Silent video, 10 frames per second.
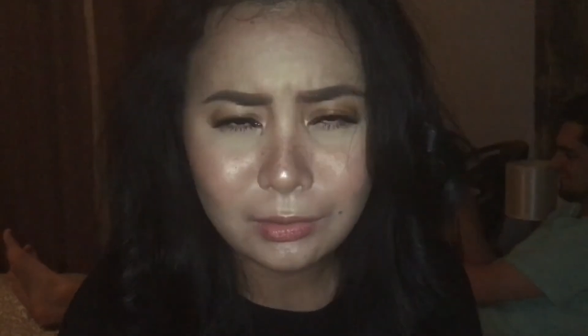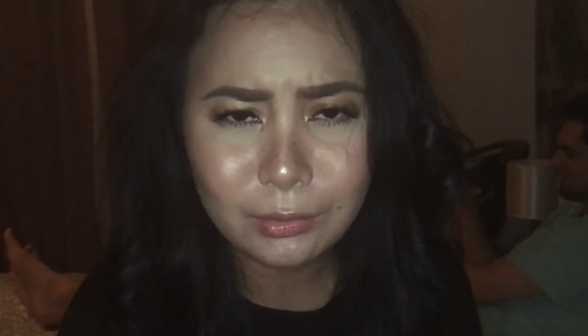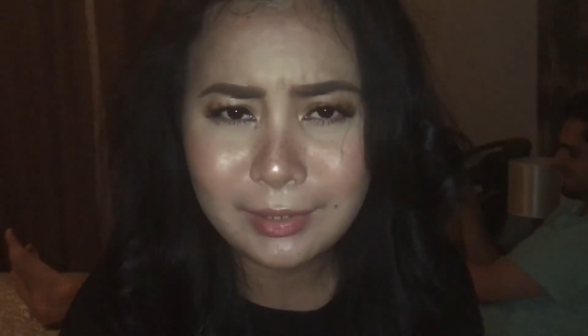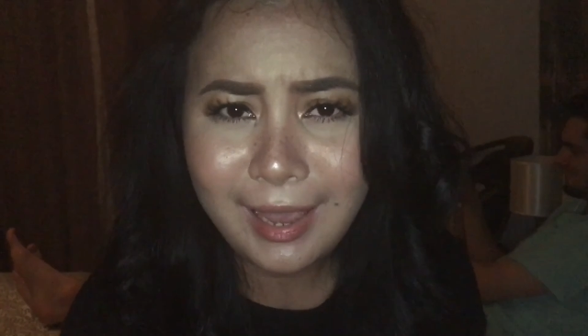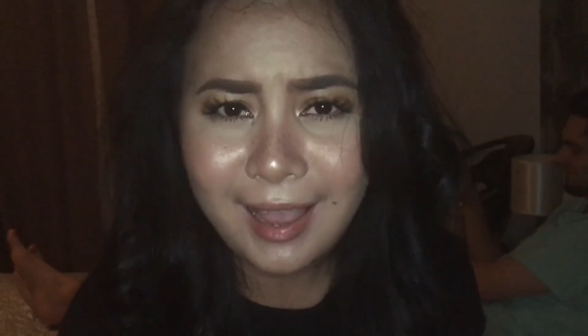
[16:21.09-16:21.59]

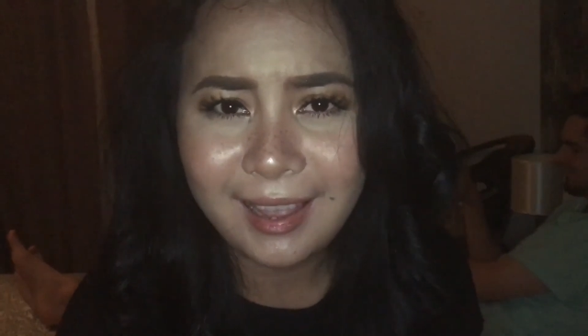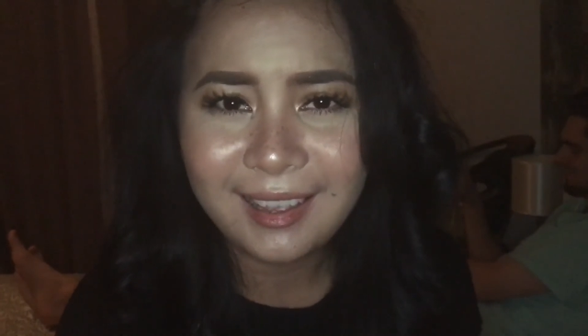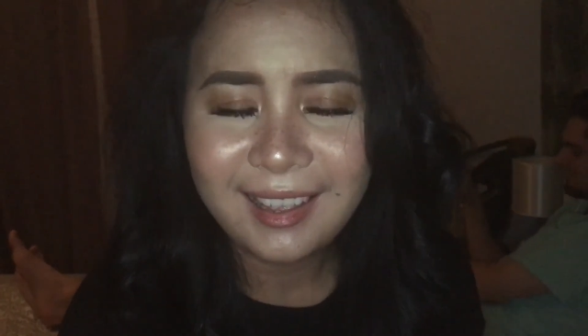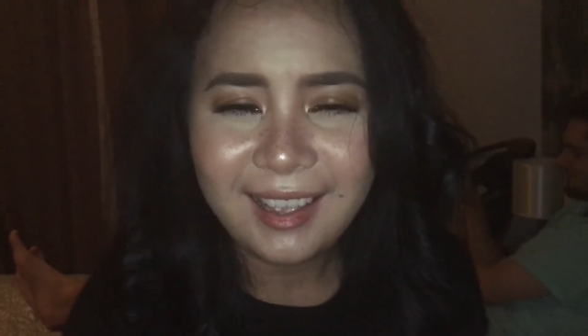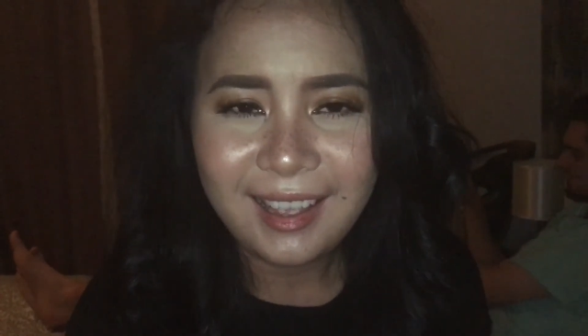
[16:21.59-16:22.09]
So yeah,
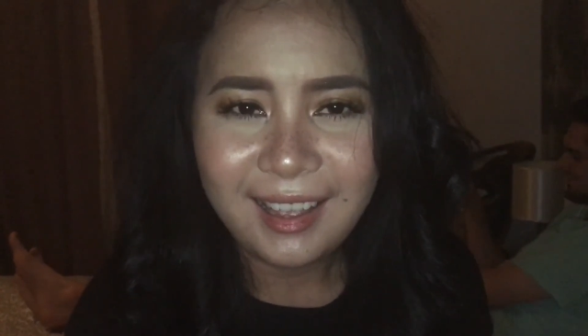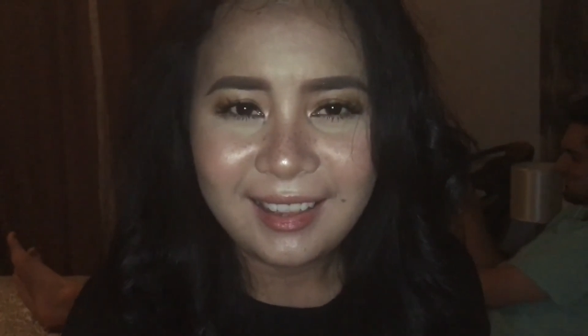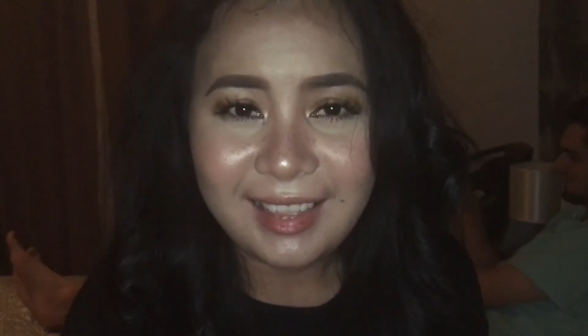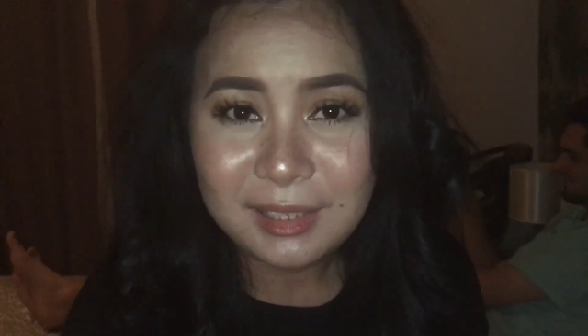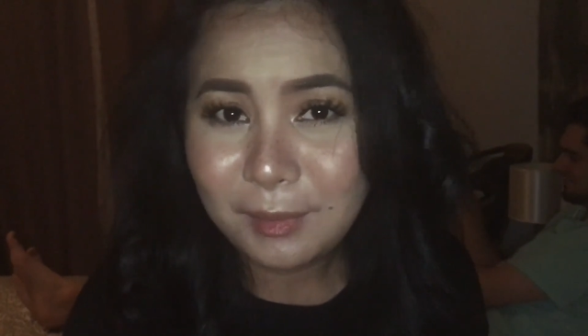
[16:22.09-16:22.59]

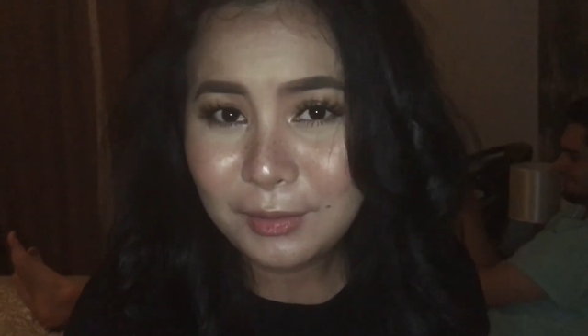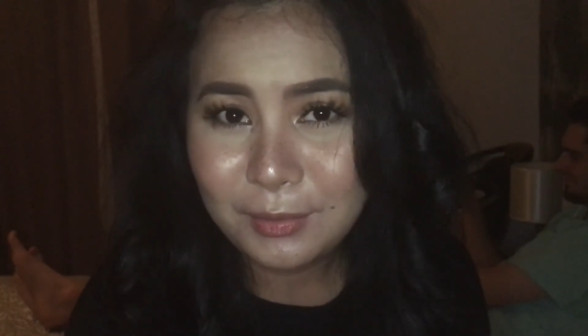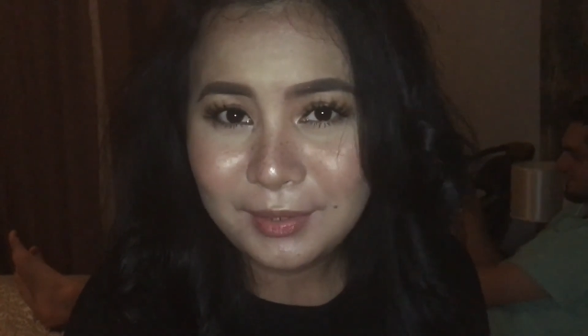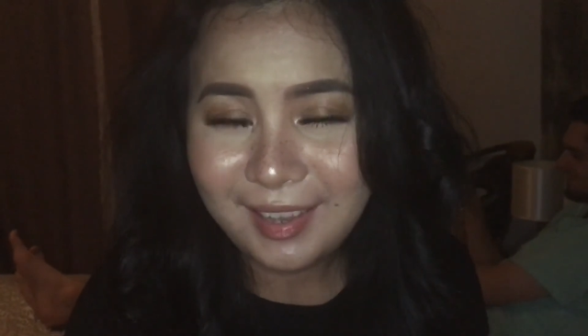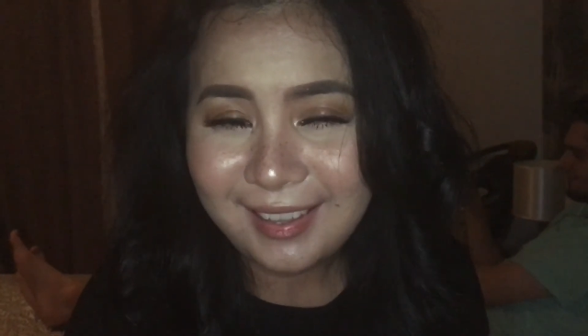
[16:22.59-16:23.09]
that's my
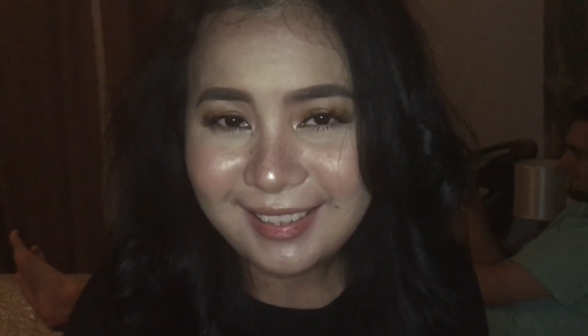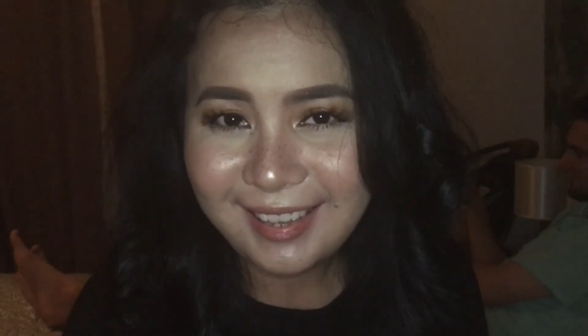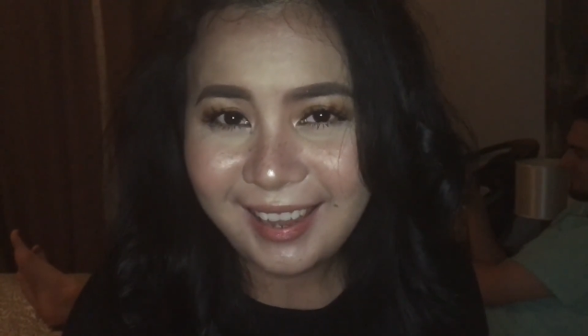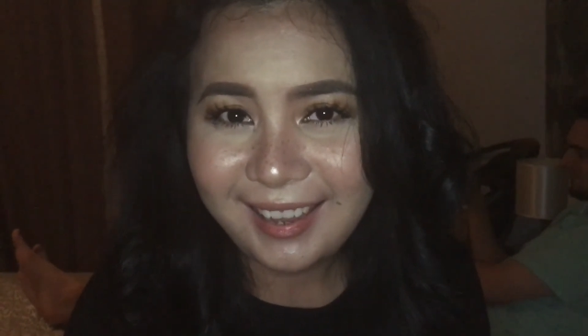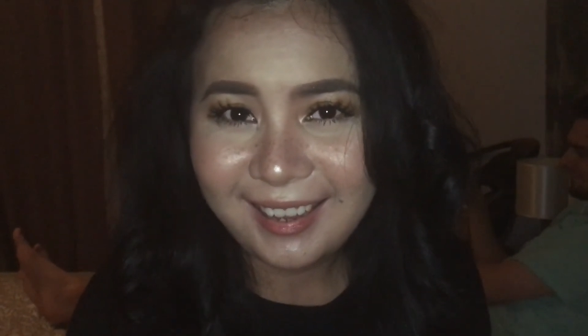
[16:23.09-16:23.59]
2 cents,
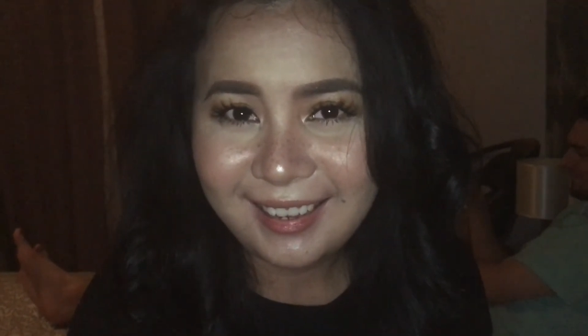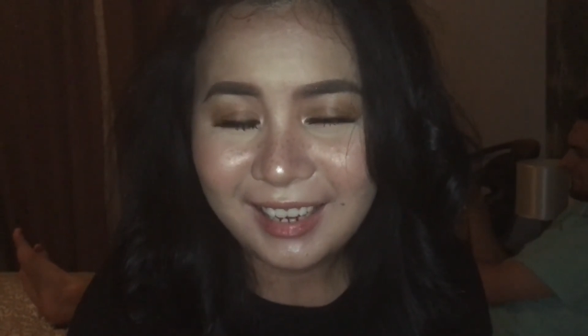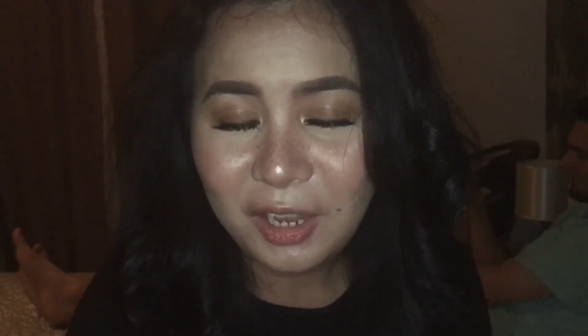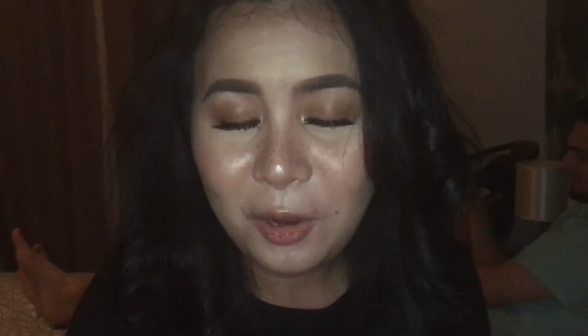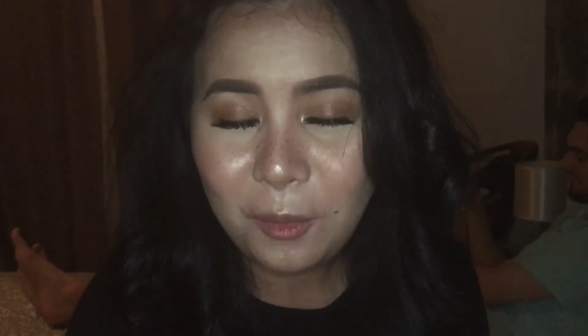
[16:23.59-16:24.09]
and
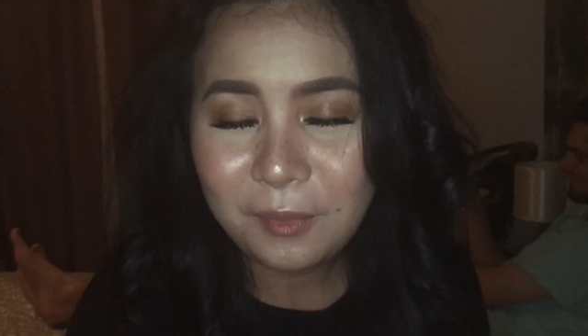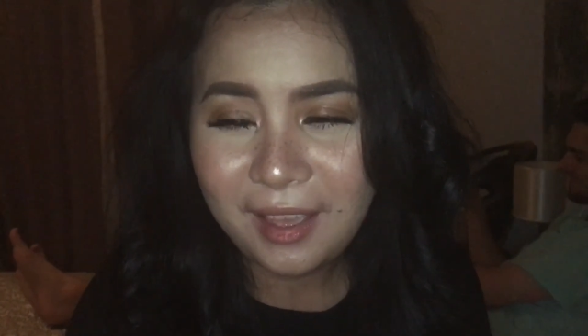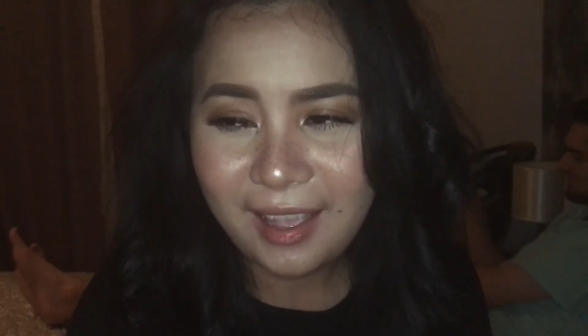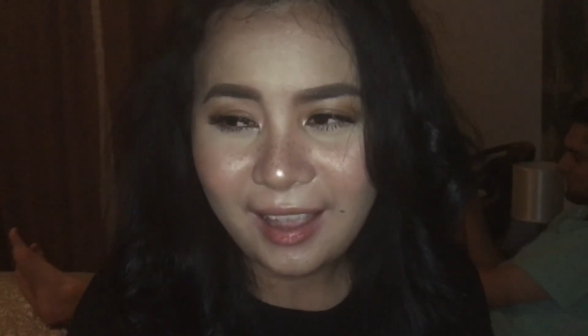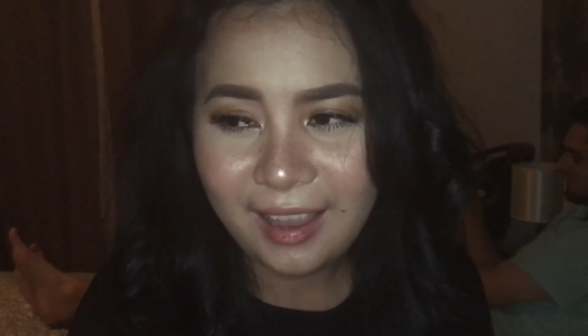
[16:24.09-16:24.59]
I hope
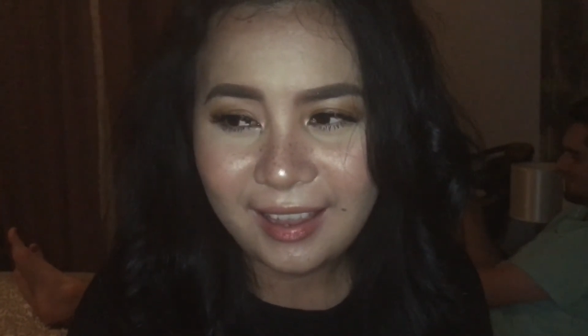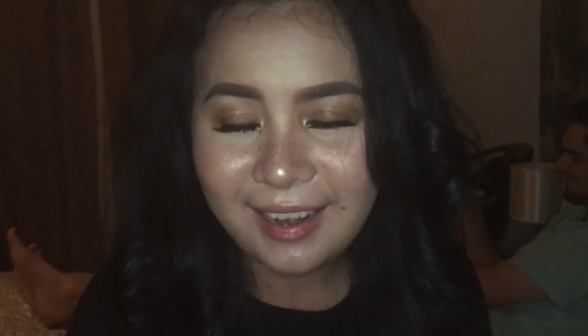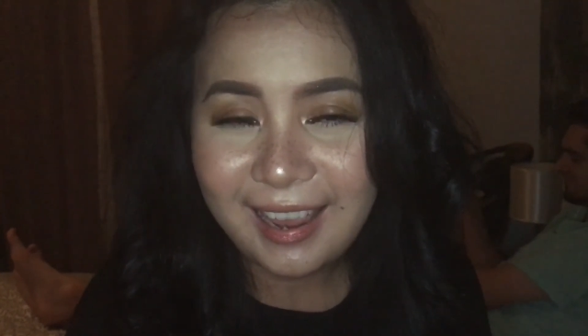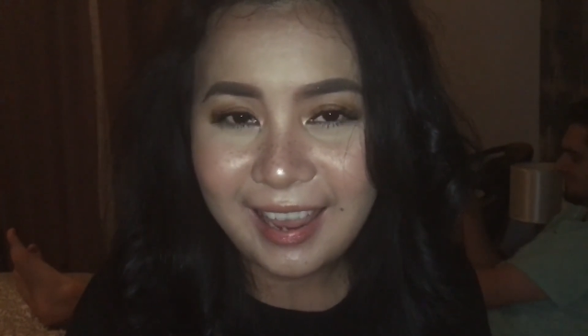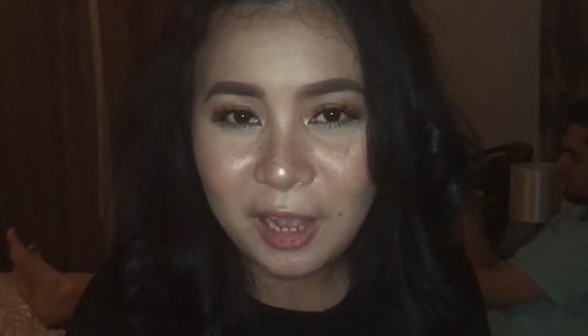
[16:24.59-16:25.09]
that
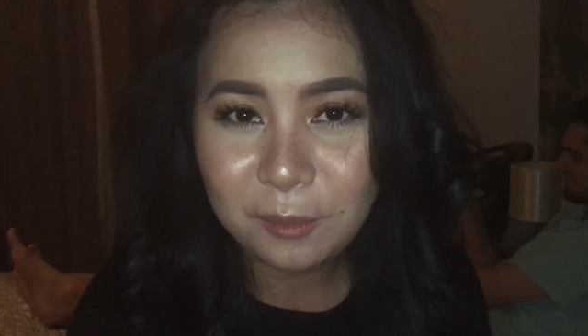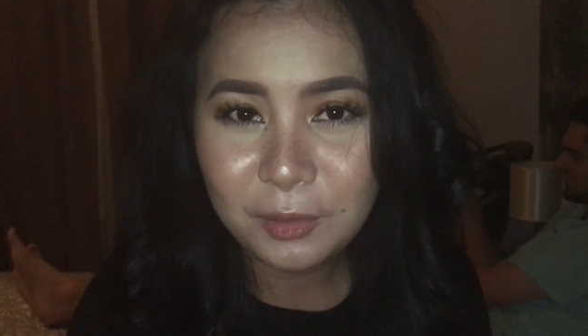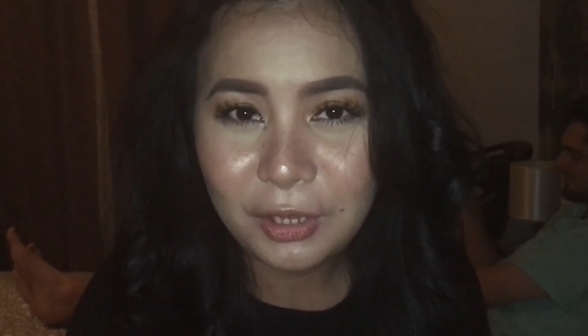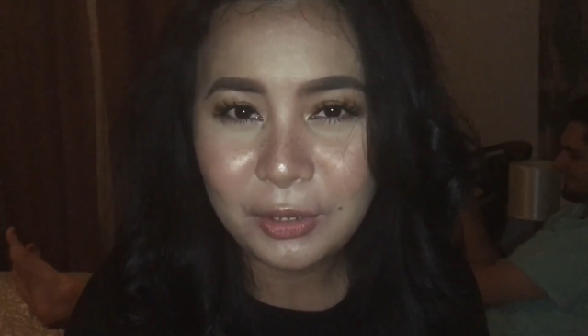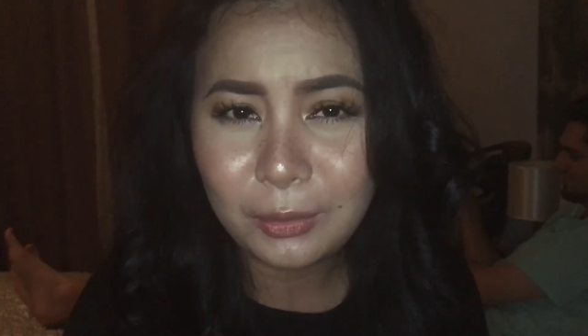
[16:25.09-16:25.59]
I
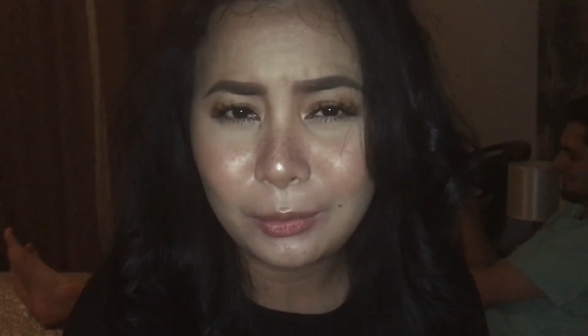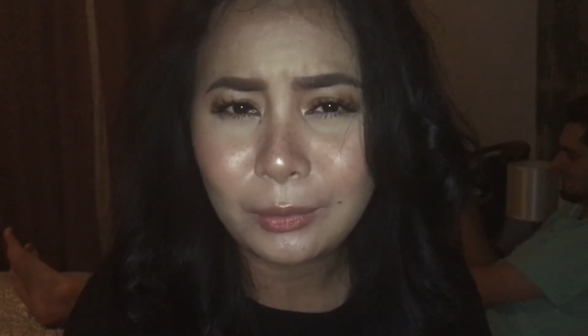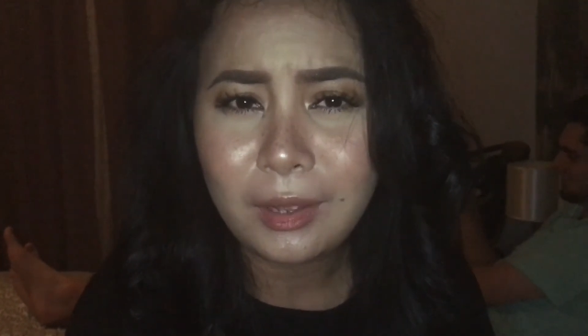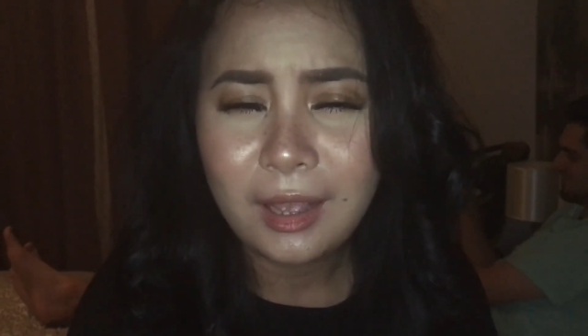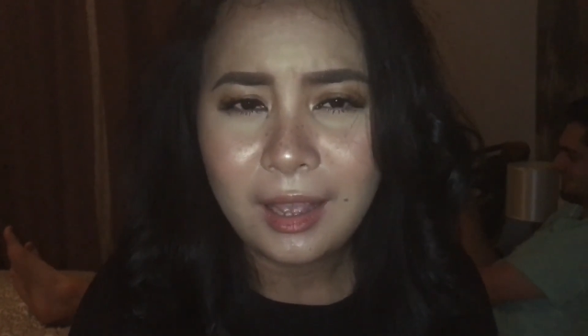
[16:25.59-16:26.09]
helped you